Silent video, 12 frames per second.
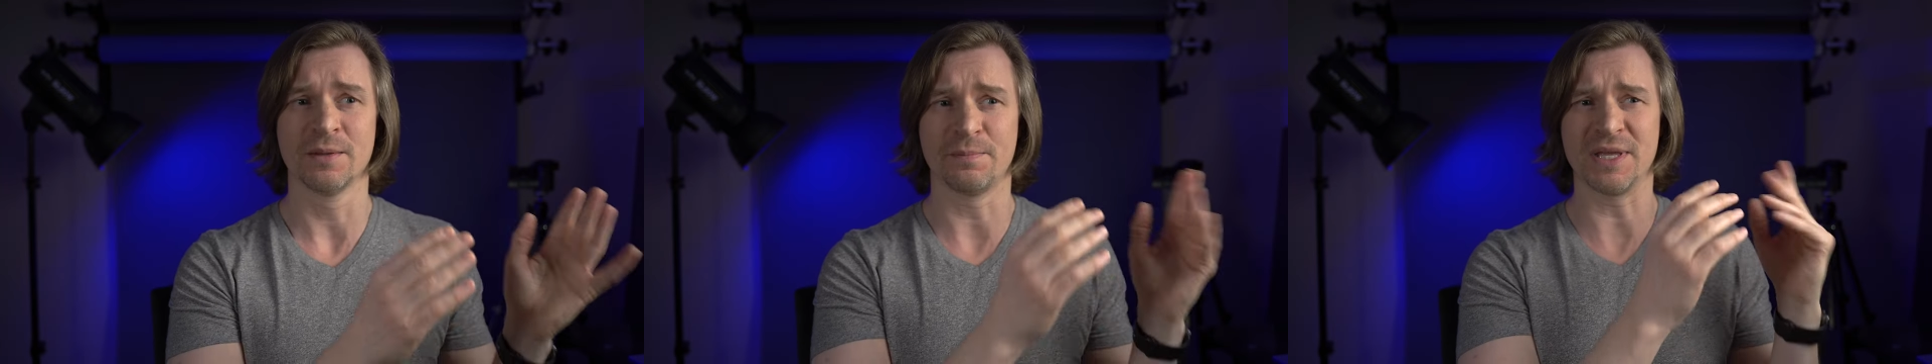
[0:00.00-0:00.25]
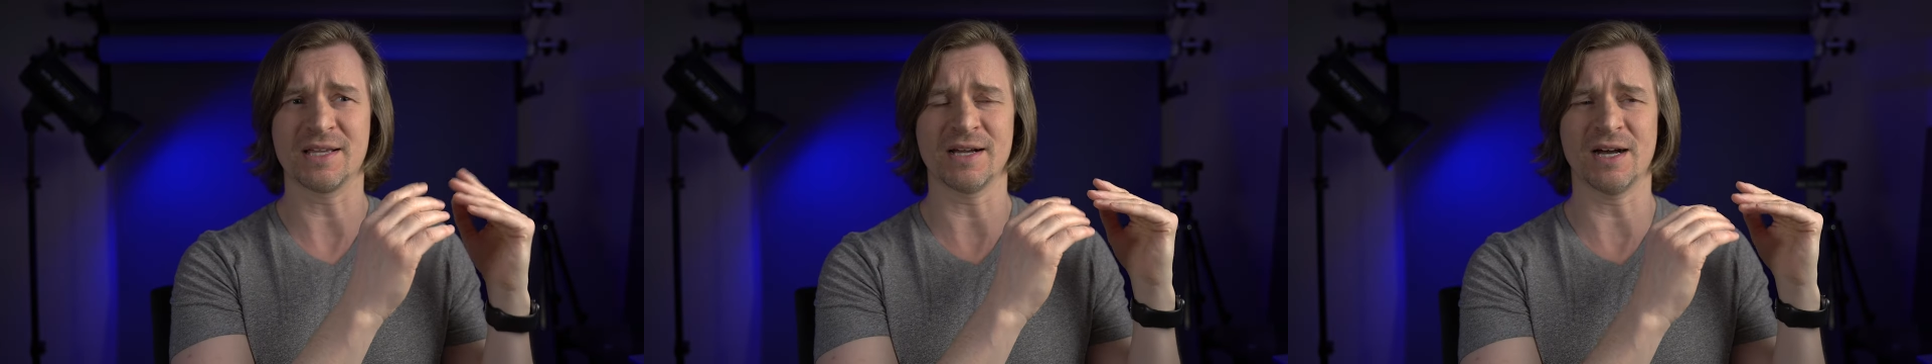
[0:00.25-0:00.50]

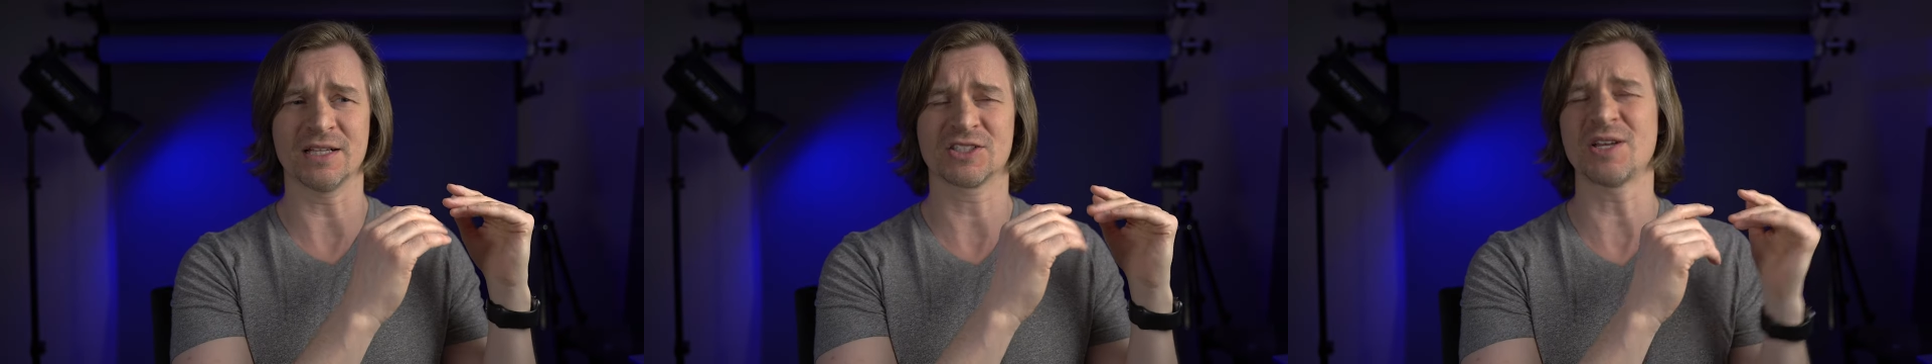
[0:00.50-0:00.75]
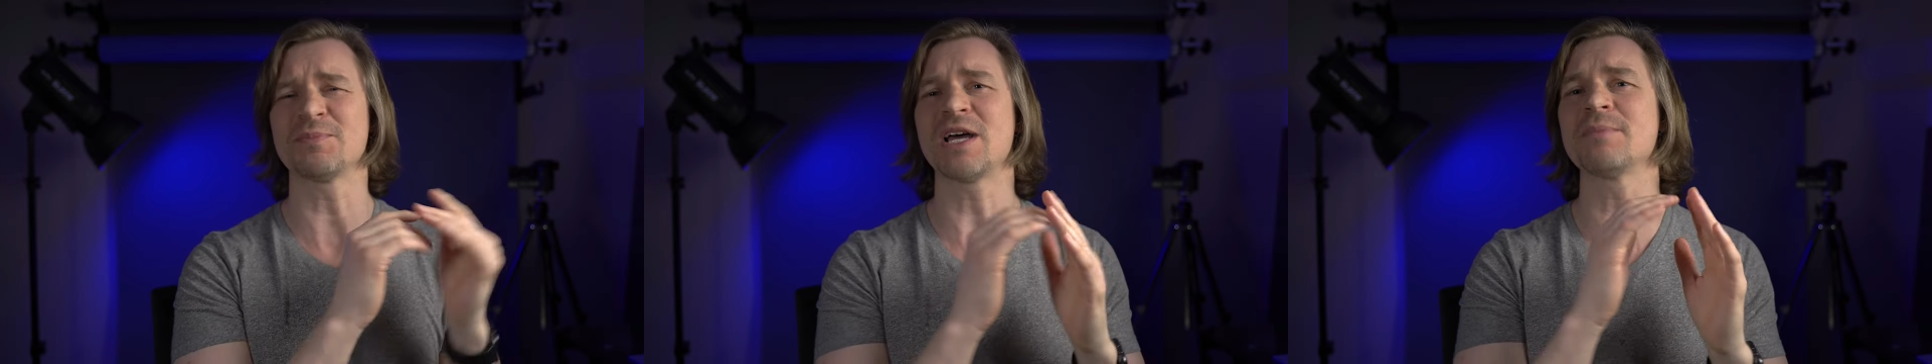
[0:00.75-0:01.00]
because
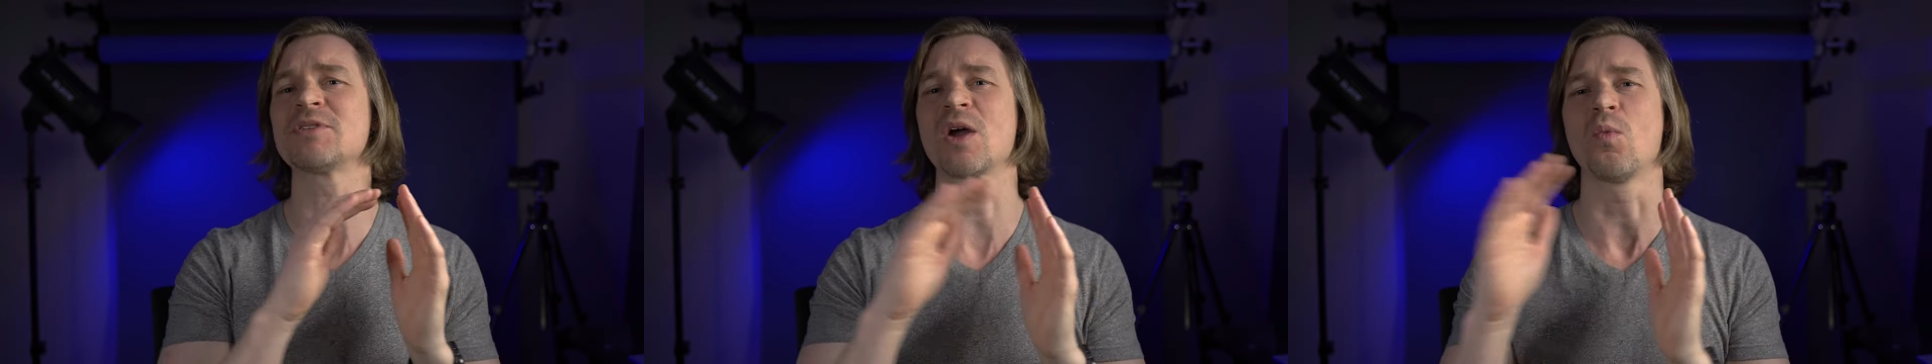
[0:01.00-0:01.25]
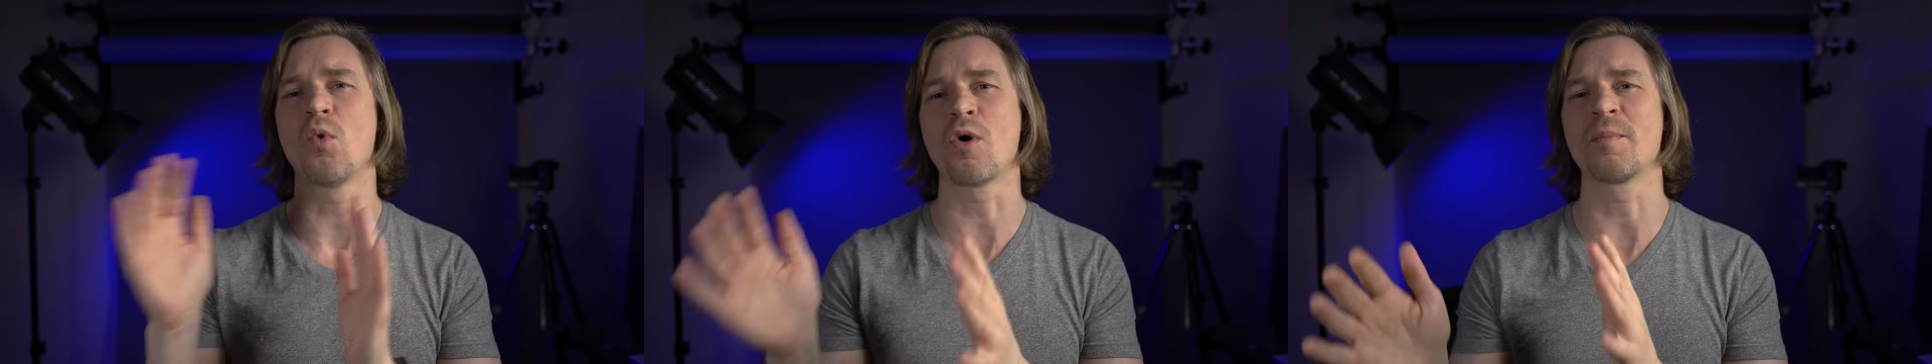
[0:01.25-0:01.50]
sometimes I
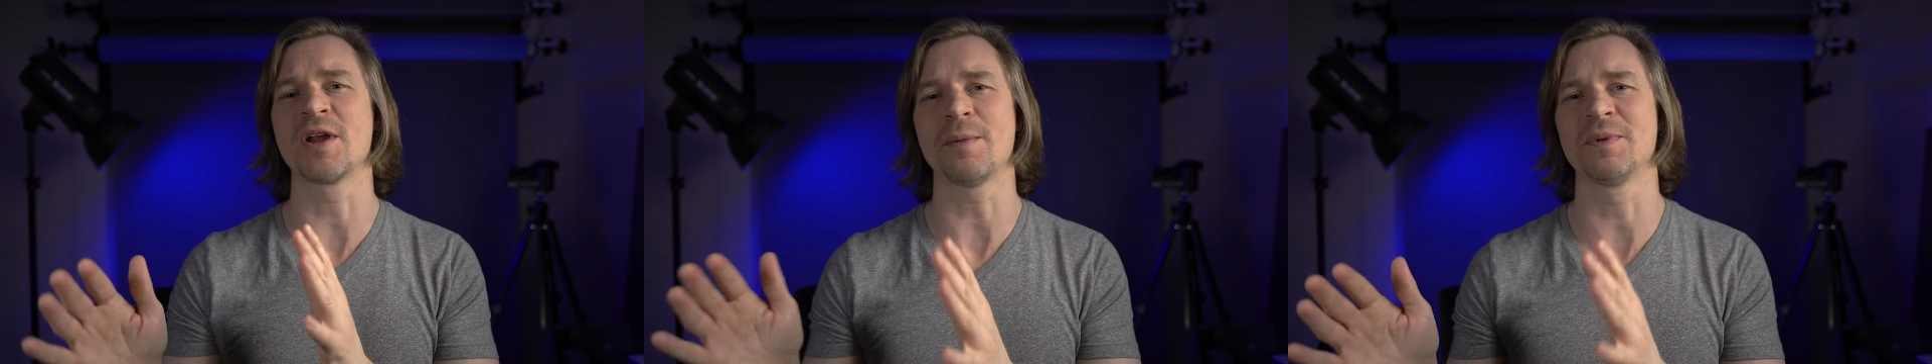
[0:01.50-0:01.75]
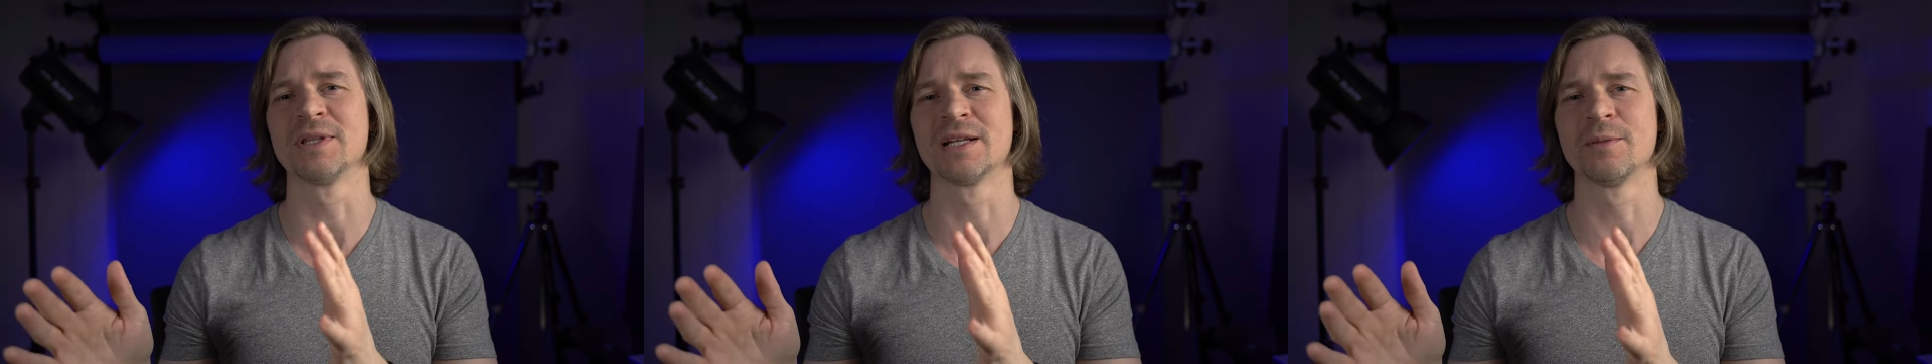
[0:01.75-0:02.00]
warm it up
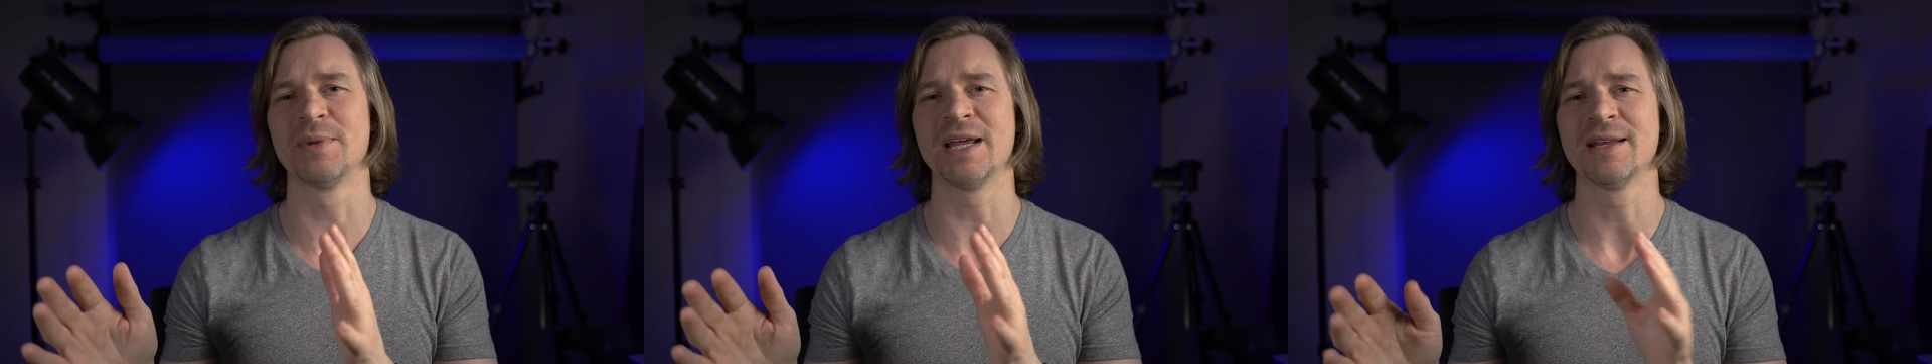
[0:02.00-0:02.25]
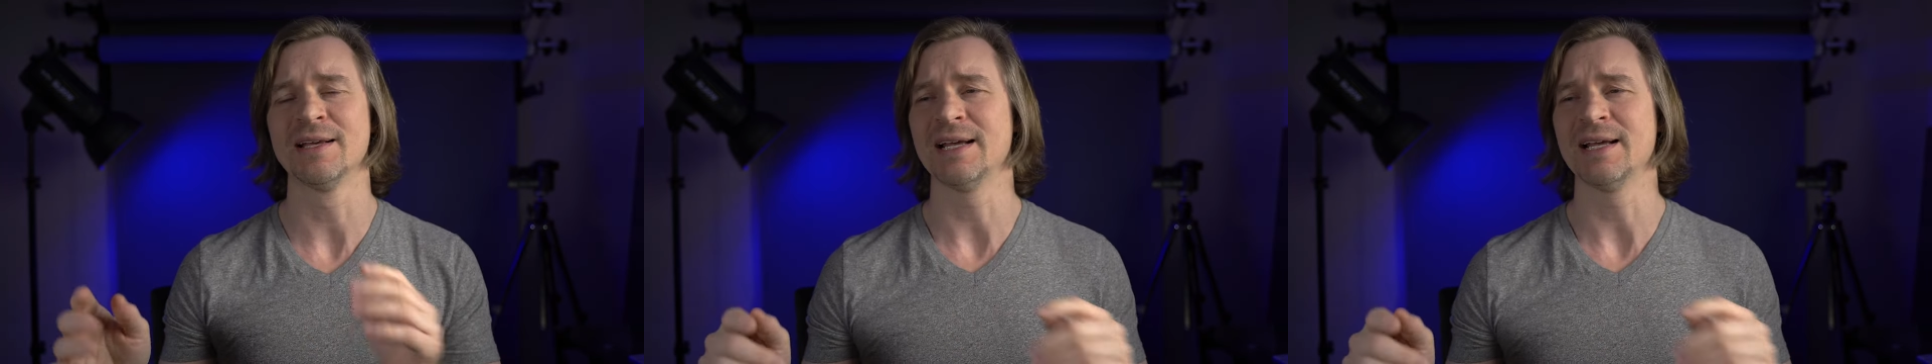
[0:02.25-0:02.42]
a little bit,